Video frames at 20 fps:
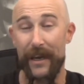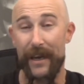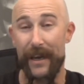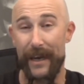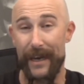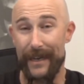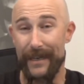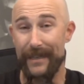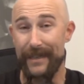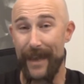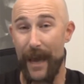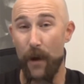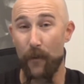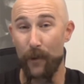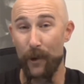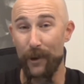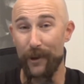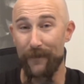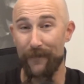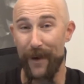It is that
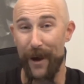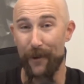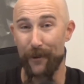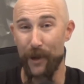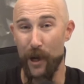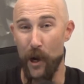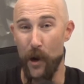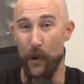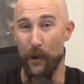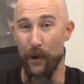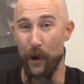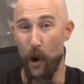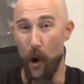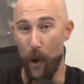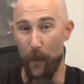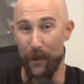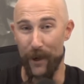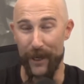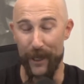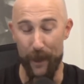Willie Falcone
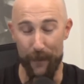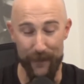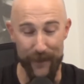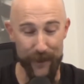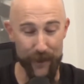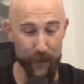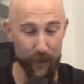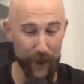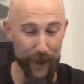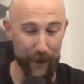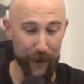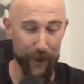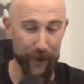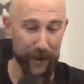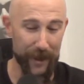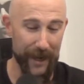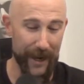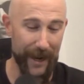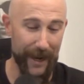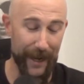opening up this
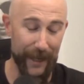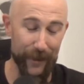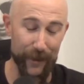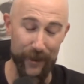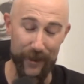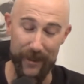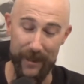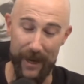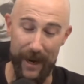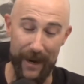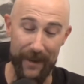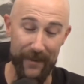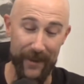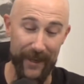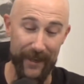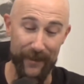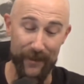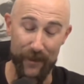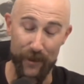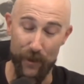record, and I think
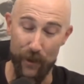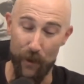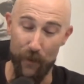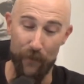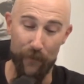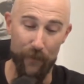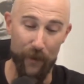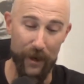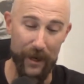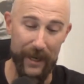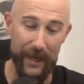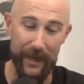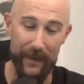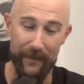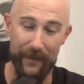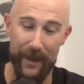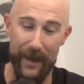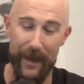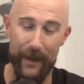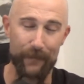it's so funny
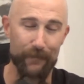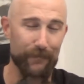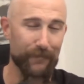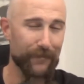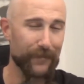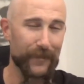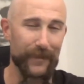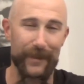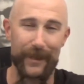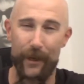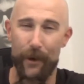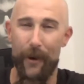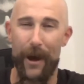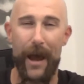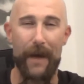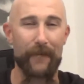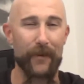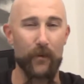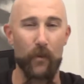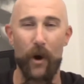that, you know,
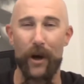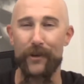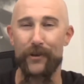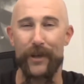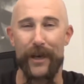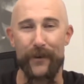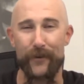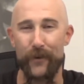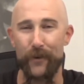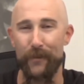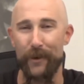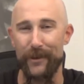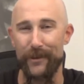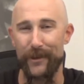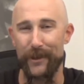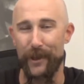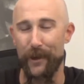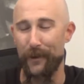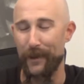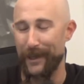having watched that 2 months
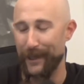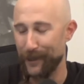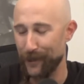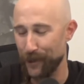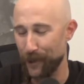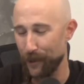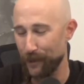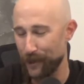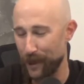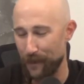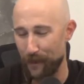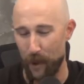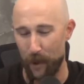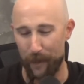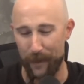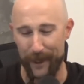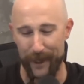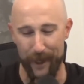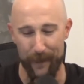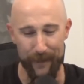ago, that he shows up
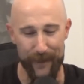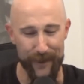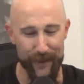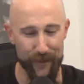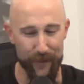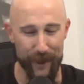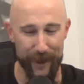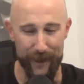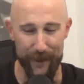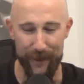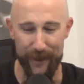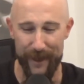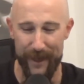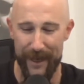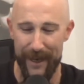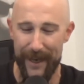opening up this record.